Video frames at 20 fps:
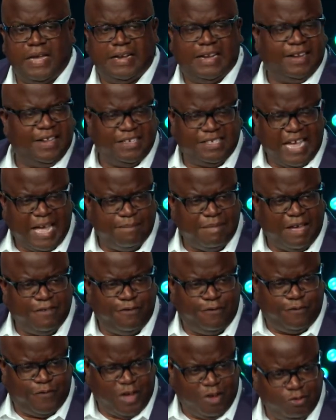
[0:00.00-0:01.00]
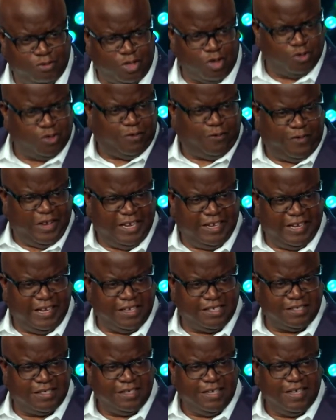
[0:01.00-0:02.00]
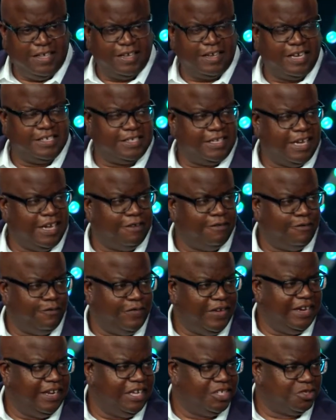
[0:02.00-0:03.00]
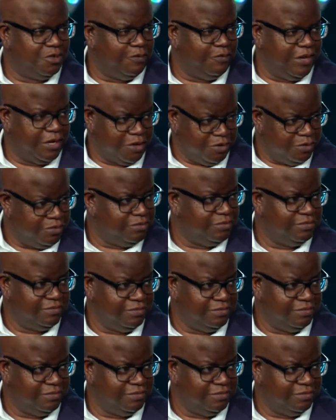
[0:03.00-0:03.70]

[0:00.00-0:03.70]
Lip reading: And anytime I felt those feelings, because again, feelings are fickle.